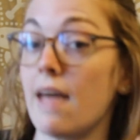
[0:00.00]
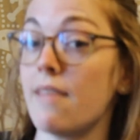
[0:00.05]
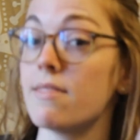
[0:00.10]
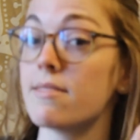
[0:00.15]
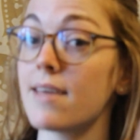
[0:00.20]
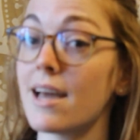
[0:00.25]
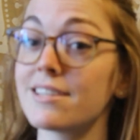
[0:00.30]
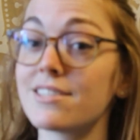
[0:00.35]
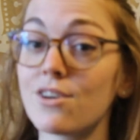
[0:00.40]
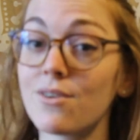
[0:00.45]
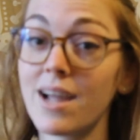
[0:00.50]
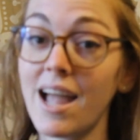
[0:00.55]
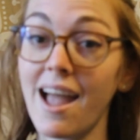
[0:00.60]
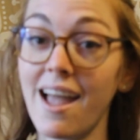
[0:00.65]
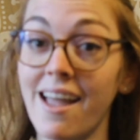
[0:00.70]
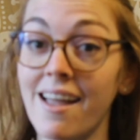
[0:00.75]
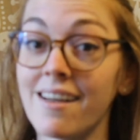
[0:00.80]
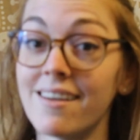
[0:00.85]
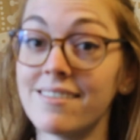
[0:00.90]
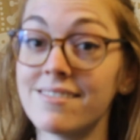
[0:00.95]
And that's
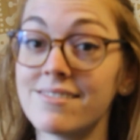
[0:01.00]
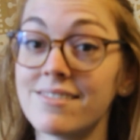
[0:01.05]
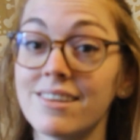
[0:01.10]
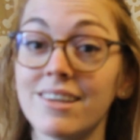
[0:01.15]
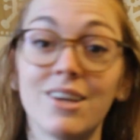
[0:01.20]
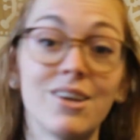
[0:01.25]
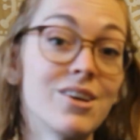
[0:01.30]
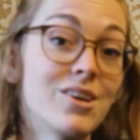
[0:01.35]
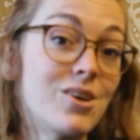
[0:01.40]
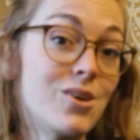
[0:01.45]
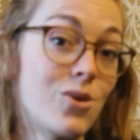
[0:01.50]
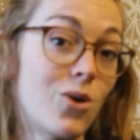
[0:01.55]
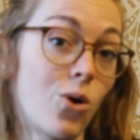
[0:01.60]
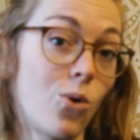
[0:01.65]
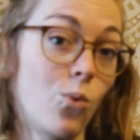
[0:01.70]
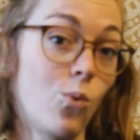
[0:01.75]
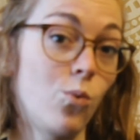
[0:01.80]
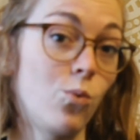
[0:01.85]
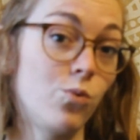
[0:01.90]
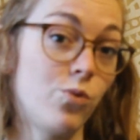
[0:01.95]

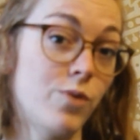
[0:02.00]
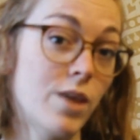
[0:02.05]
okay.